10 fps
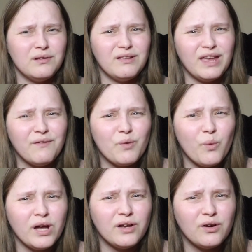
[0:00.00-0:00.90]
gave
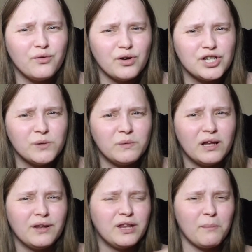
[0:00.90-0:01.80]
away her friendship
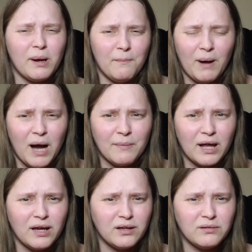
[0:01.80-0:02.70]
necklace that my
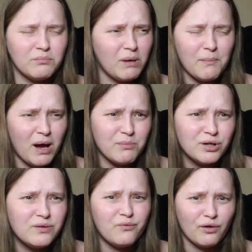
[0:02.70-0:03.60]
mom
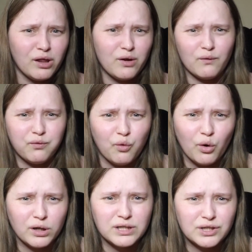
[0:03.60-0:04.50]
couldn't really
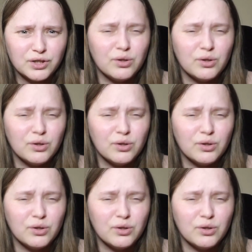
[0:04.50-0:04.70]
afford to do.